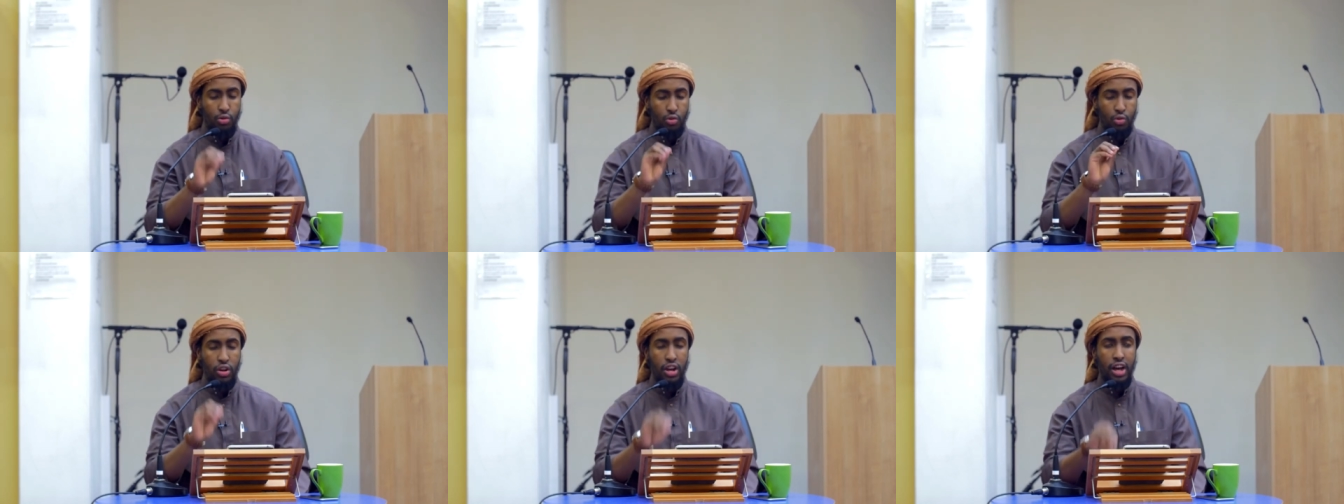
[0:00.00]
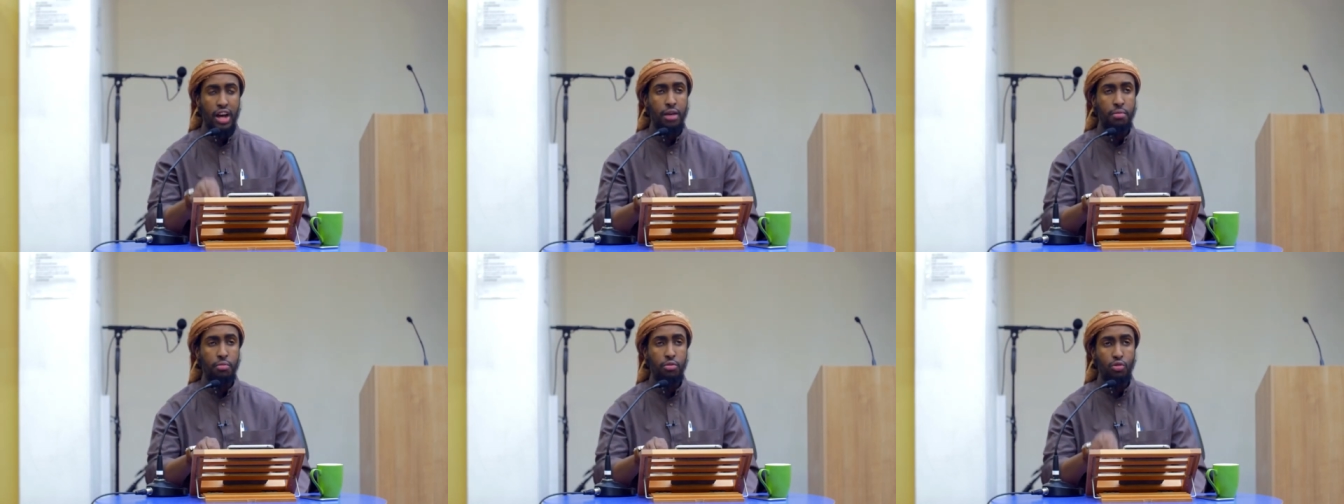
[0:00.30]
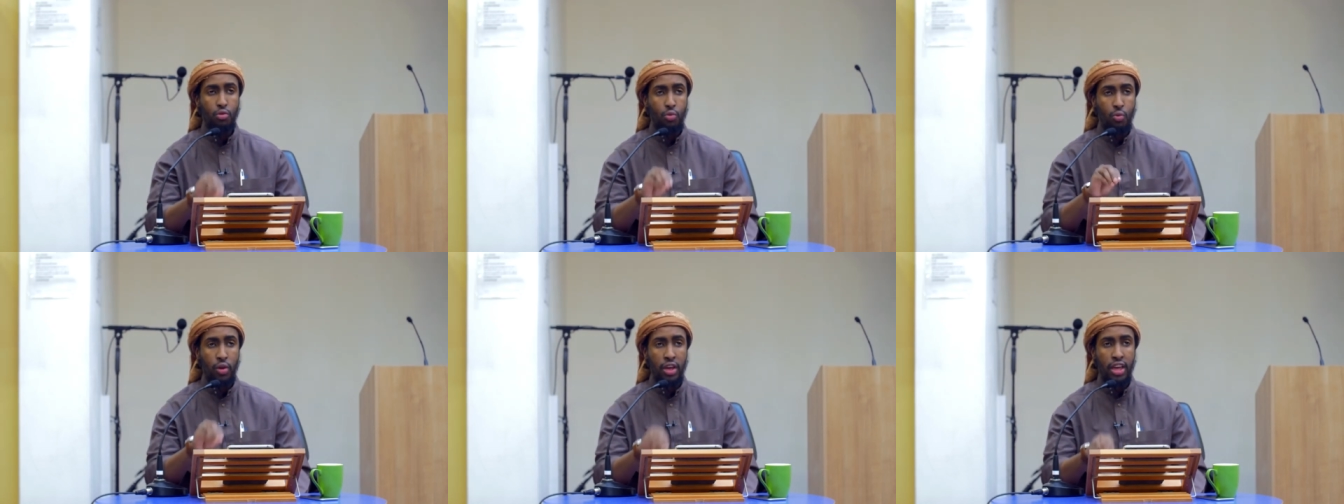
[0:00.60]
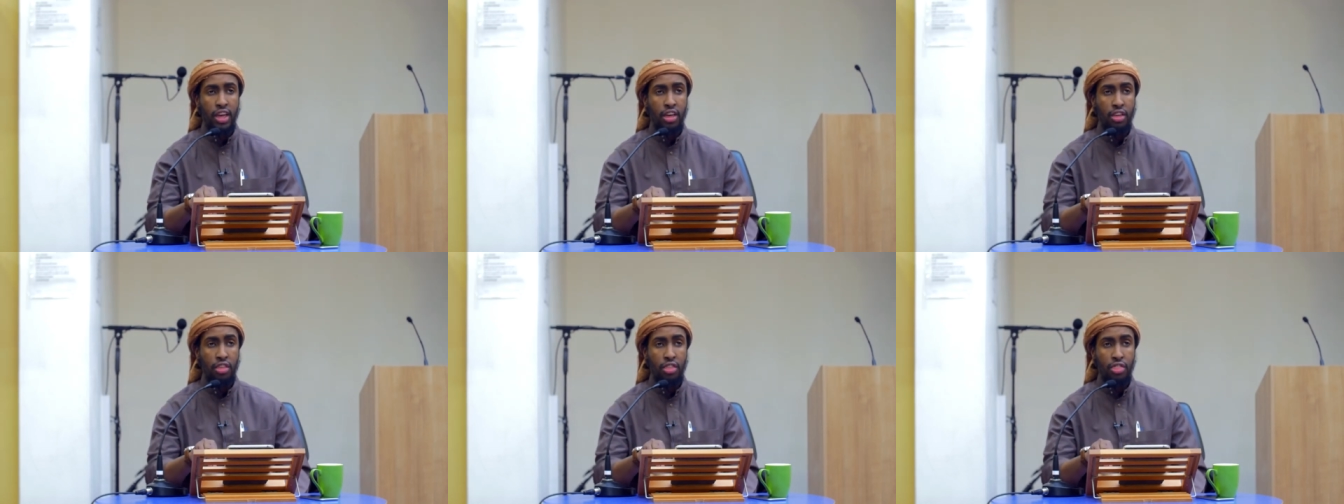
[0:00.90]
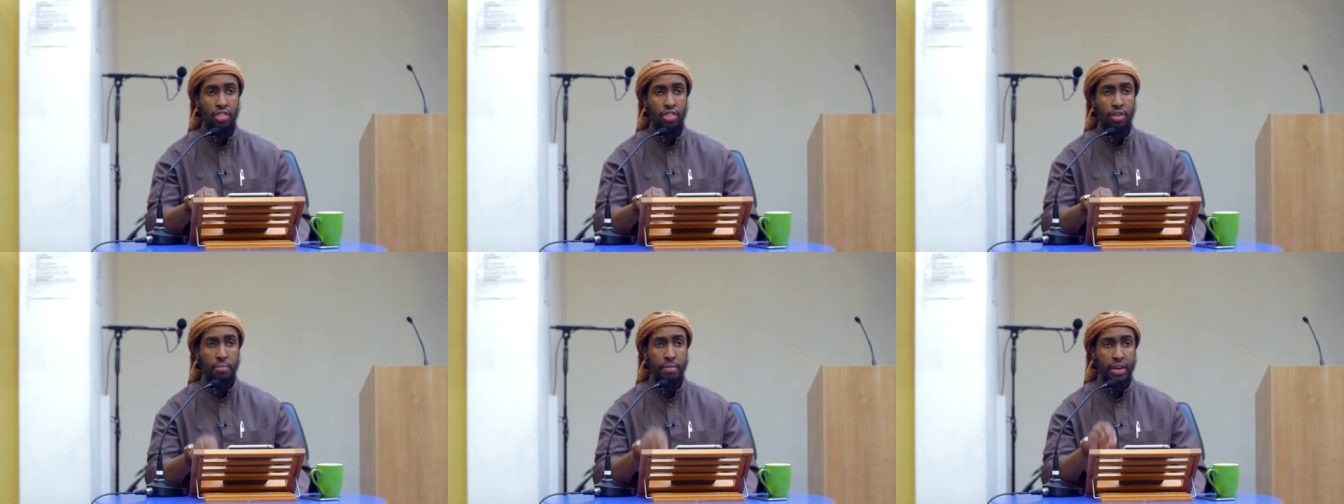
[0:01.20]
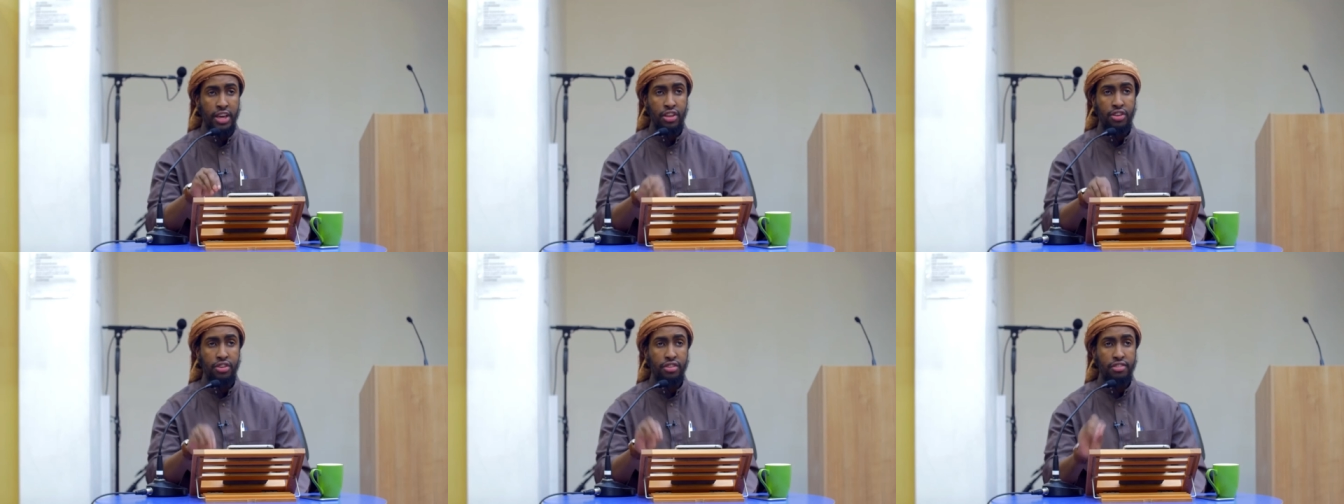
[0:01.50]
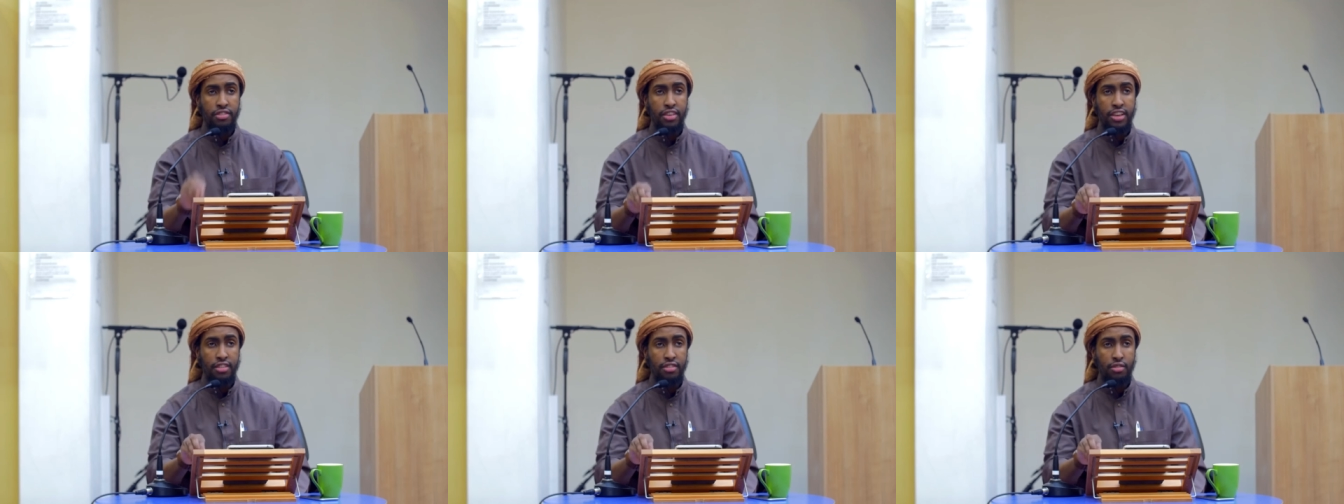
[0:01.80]
who comes with major
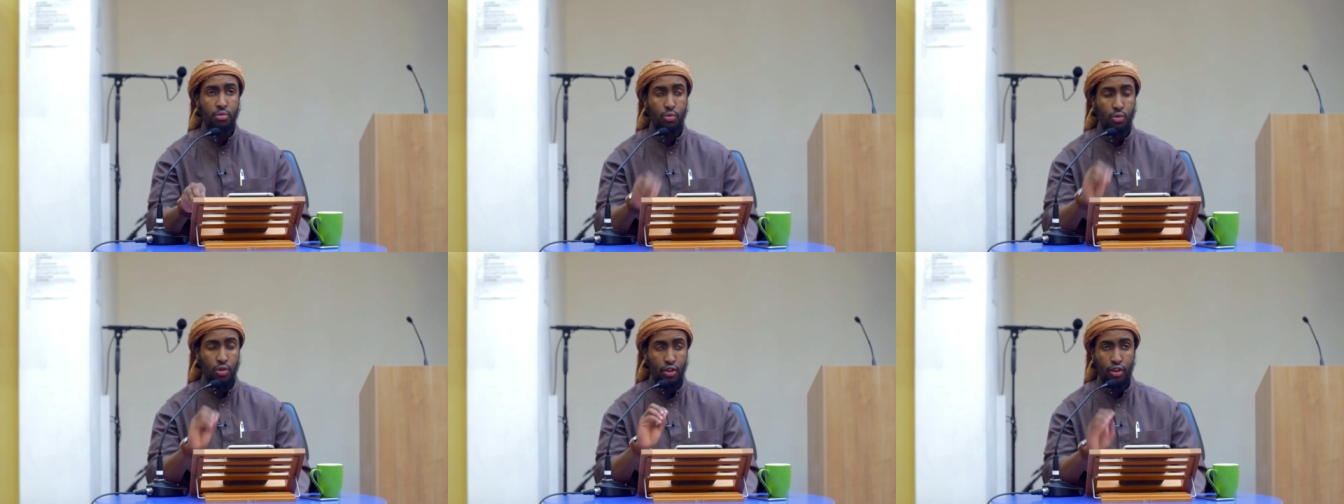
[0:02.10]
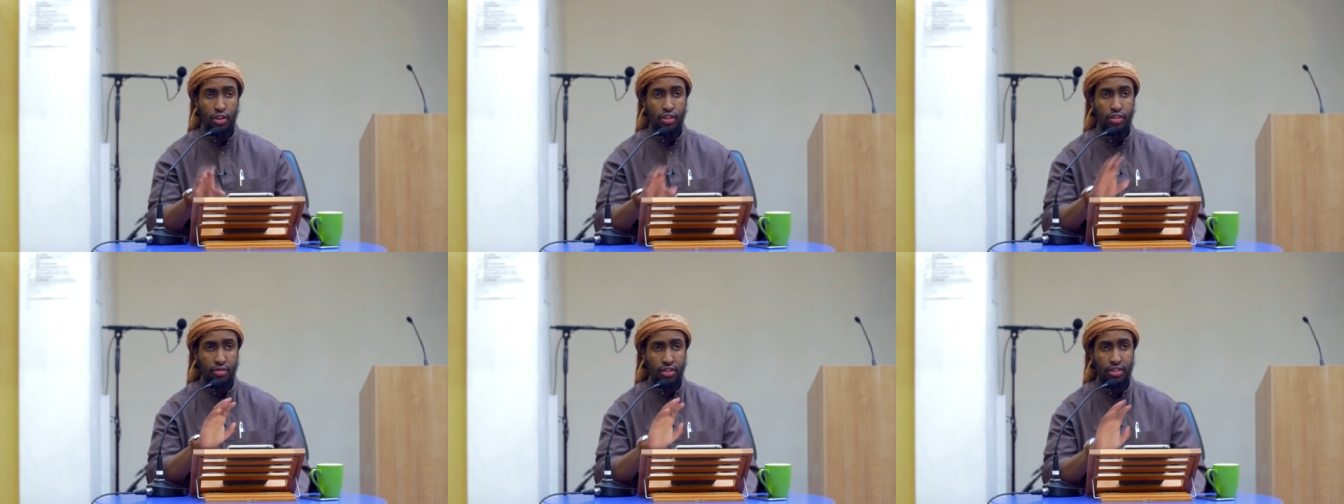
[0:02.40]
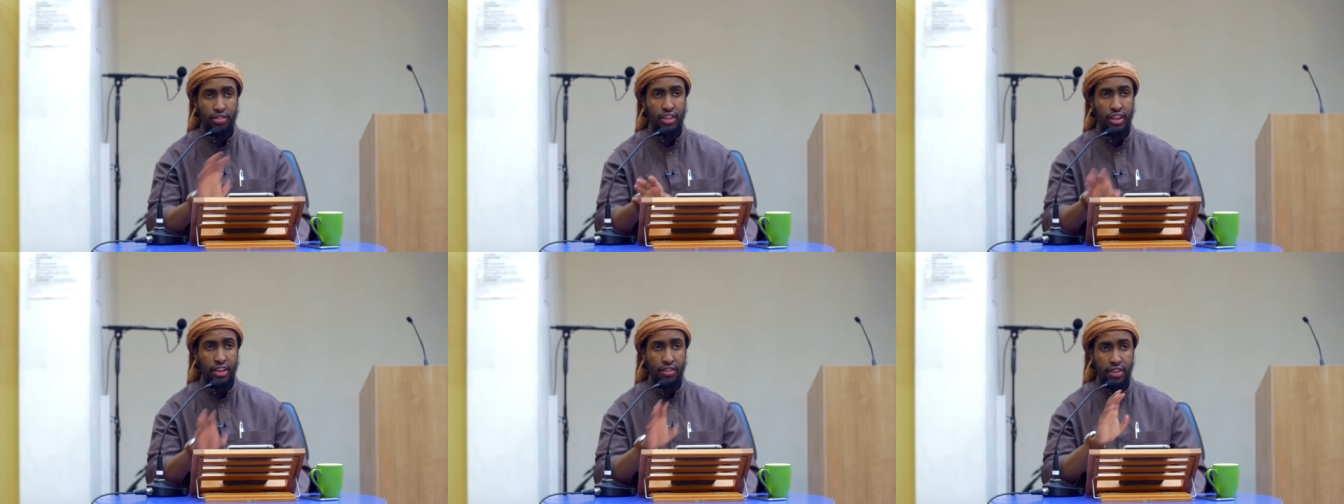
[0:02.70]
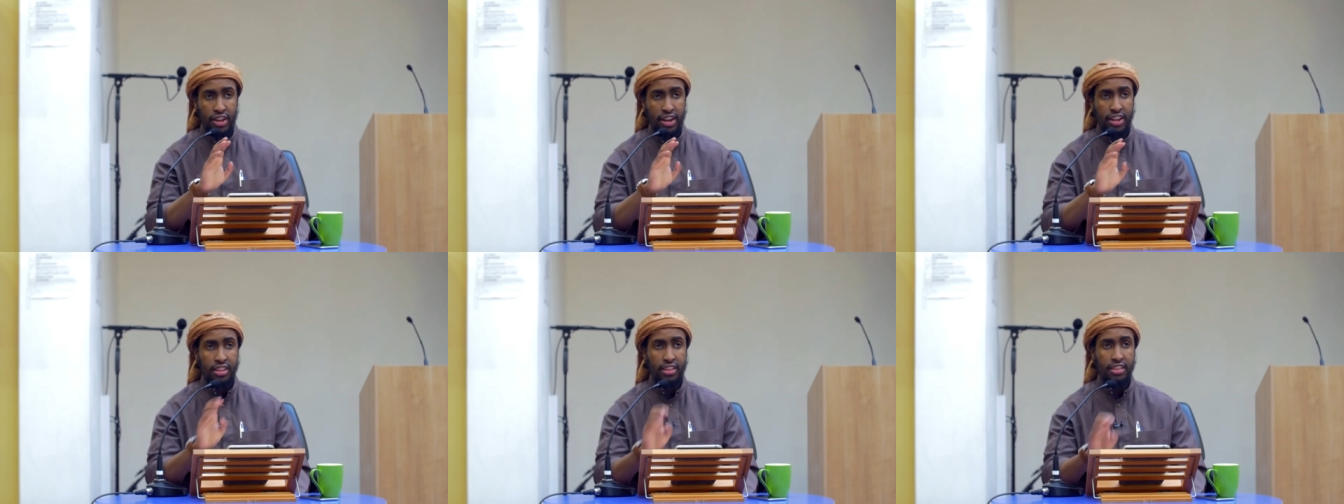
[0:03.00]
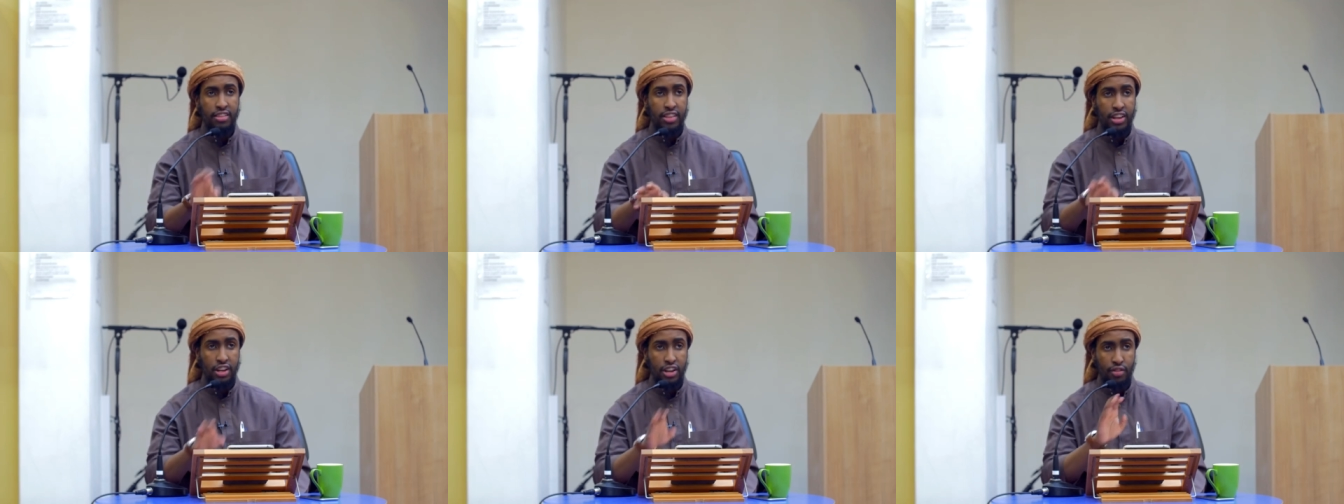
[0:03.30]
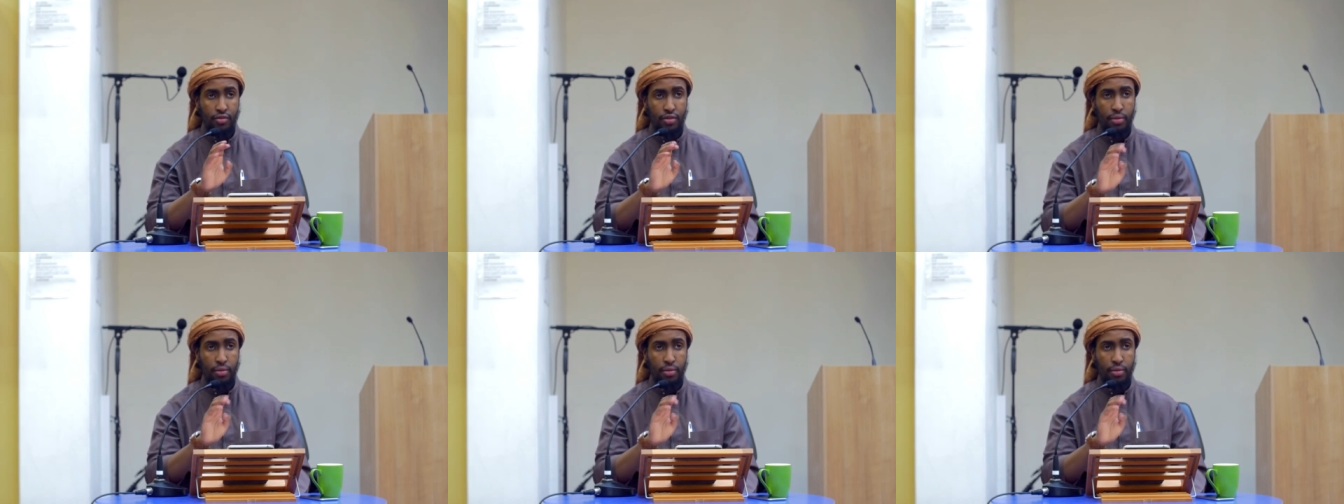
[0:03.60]
sins will not receive an intercession